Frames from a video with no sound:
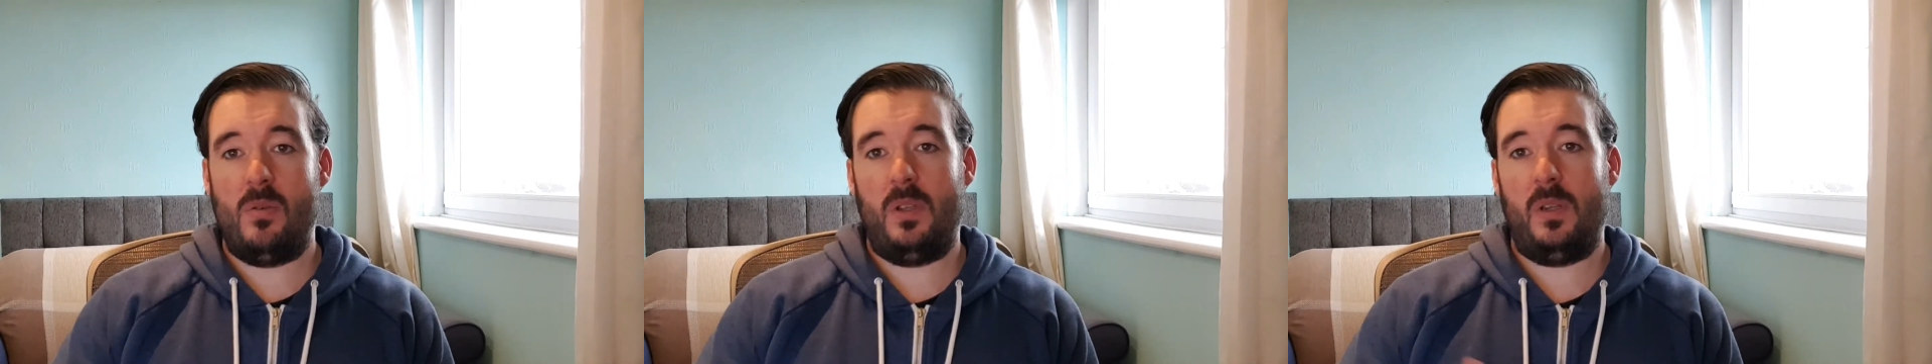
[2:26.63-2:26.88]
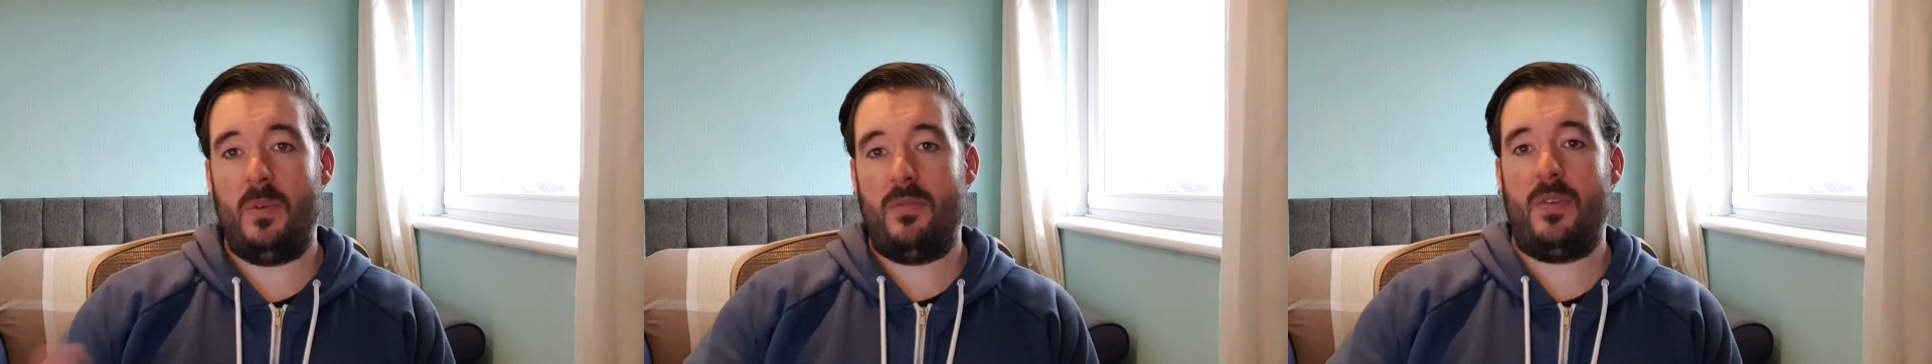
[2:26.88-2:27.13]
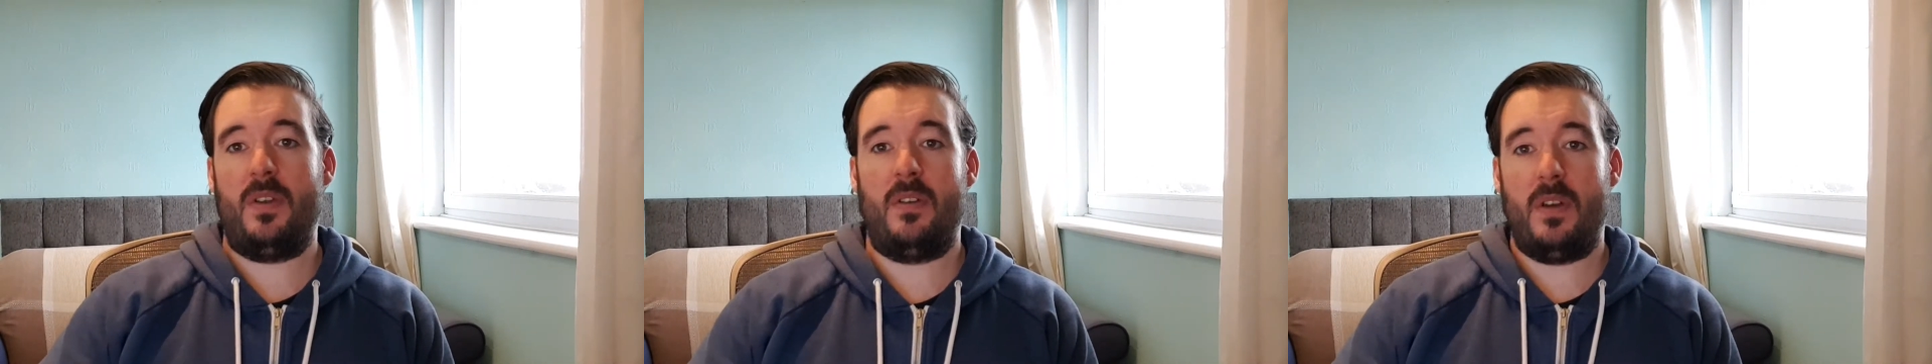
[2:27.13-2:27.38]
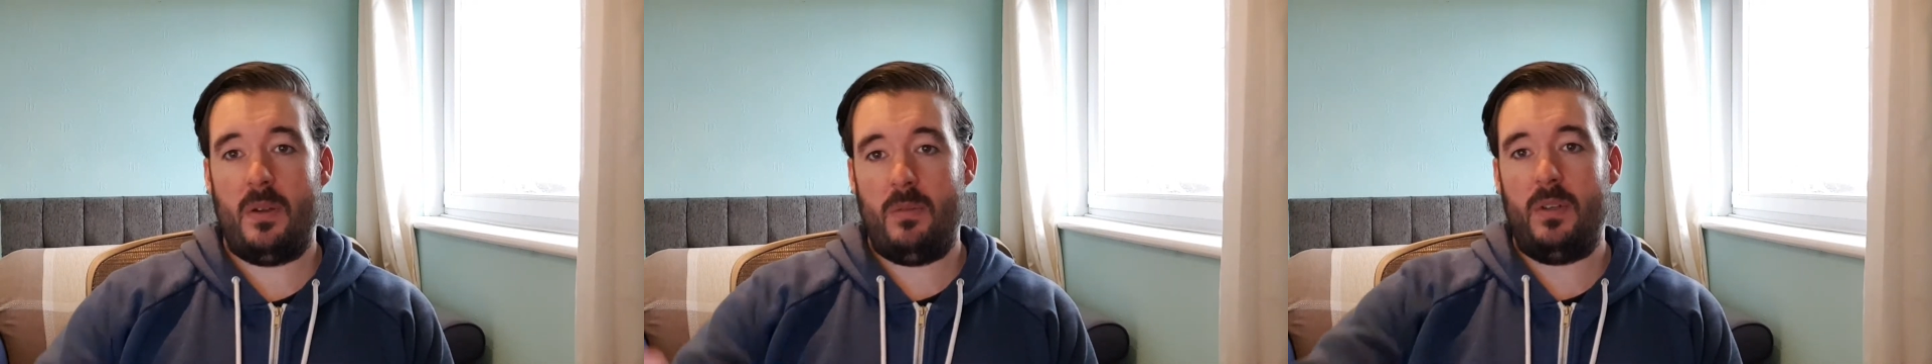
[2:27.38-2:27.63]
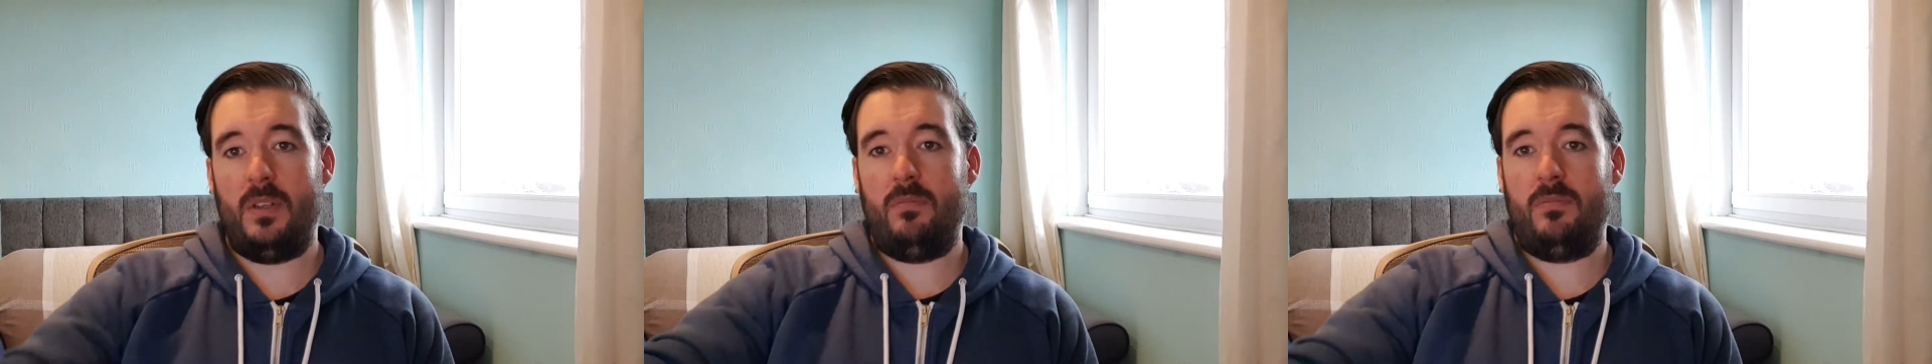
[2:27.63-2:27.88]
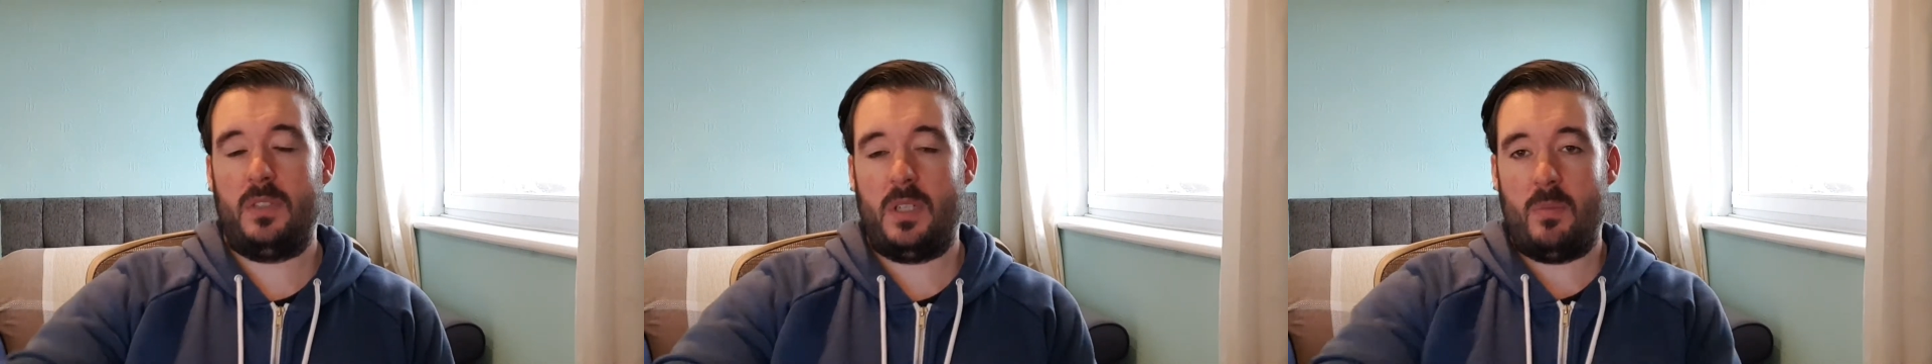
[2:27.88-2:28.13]
little bit further out and
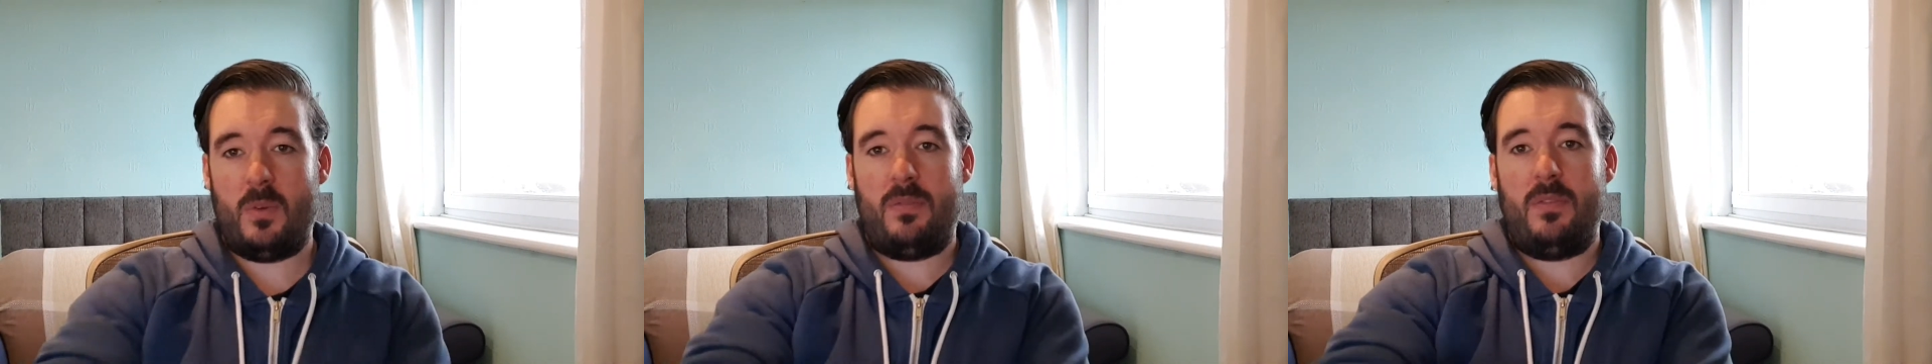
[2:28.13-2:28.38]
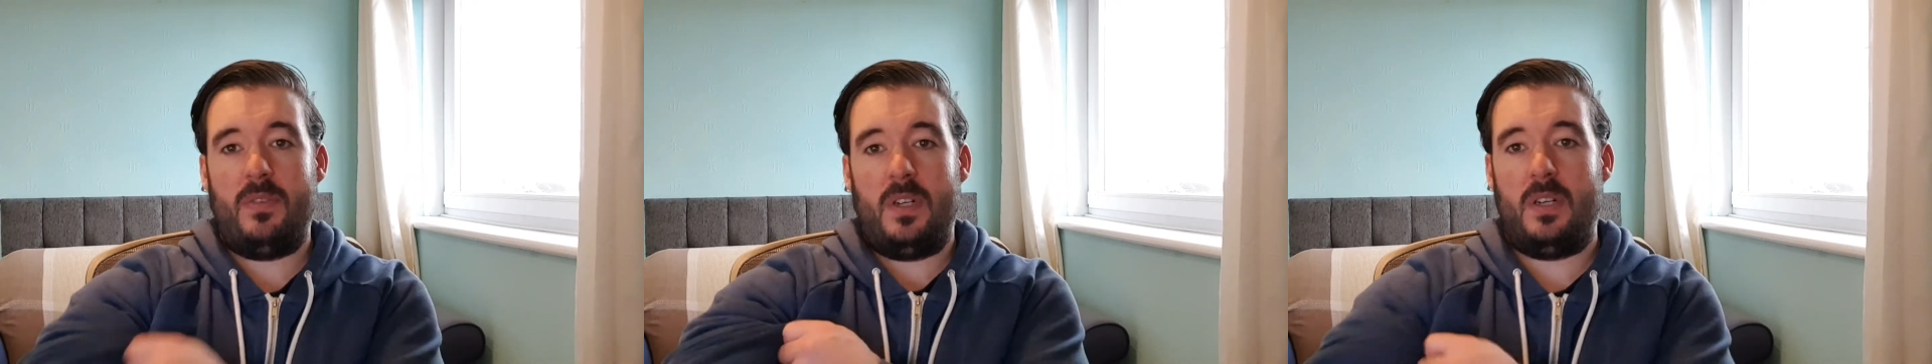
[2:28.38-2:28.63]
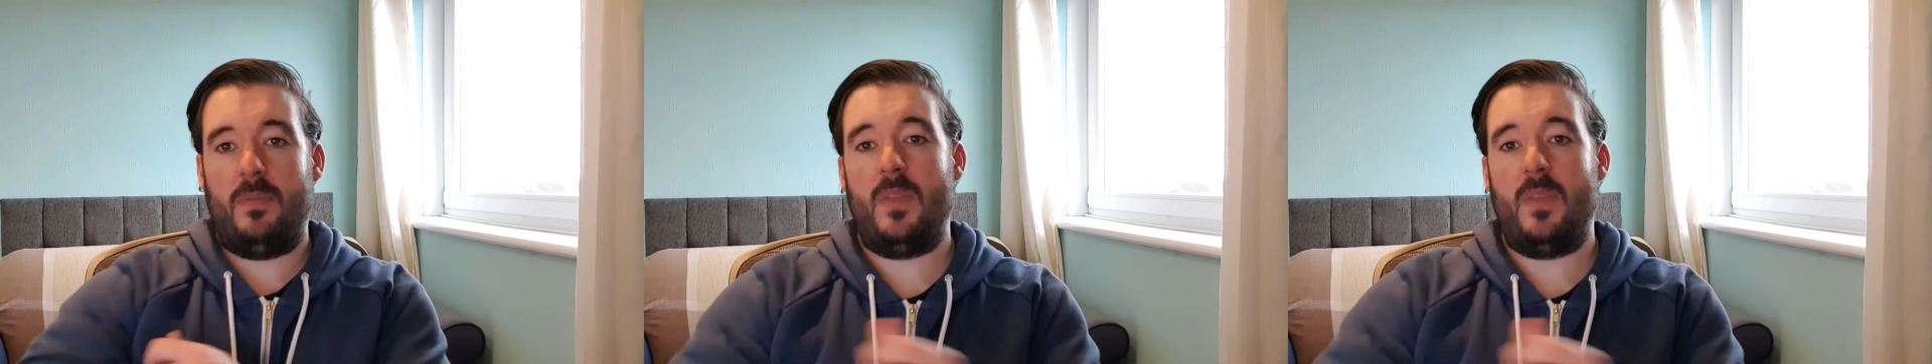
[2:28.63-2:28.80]
come off of a